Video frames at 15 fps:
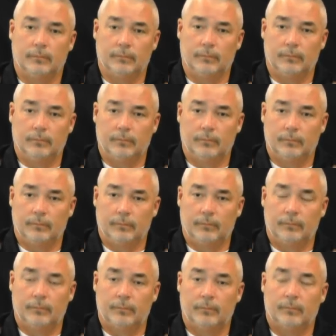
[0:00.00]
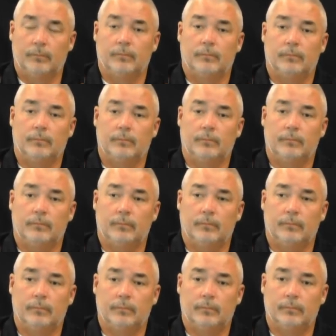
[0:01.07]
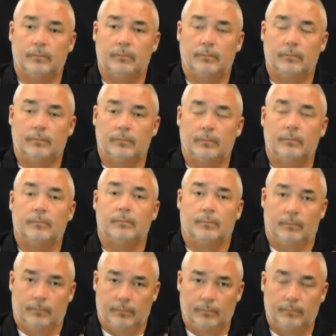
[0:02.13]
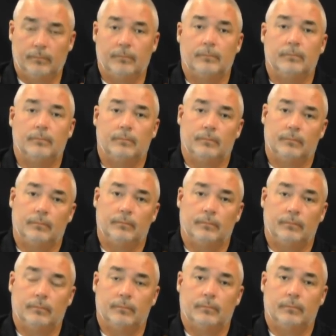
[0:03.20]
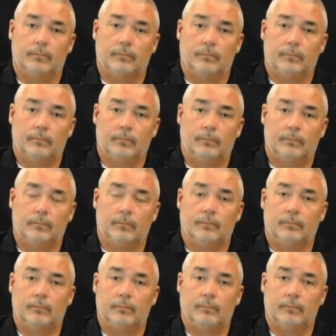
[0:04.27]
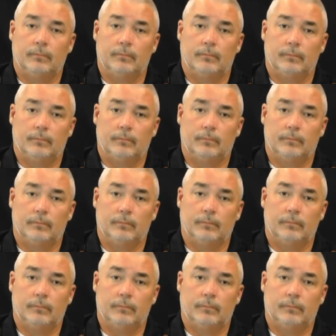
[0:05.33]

The person shown says nothing.